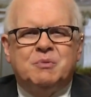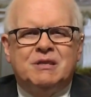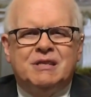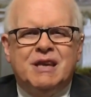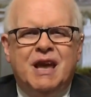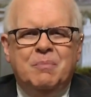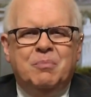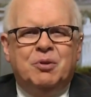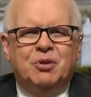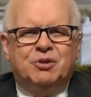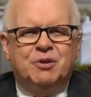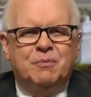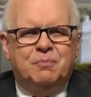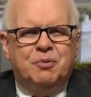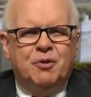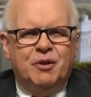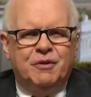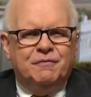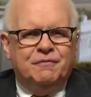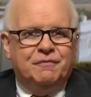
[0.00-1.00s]
was able to
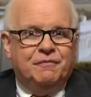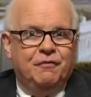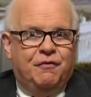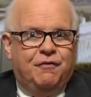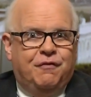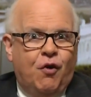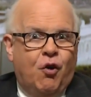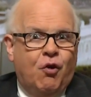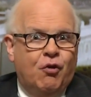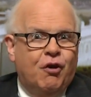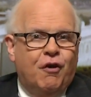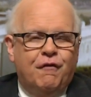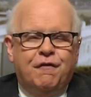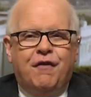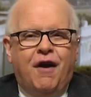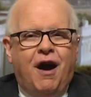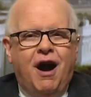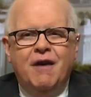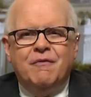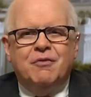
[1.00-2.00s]
put 4 or
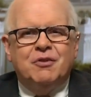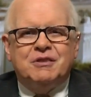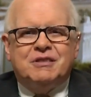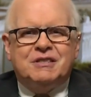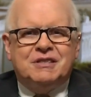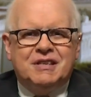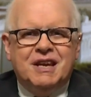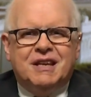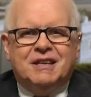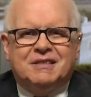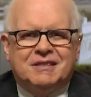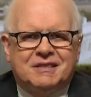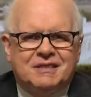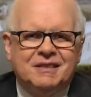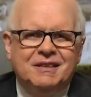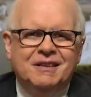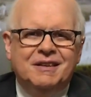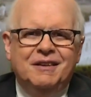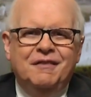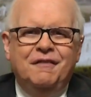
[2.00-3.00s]
5 or 6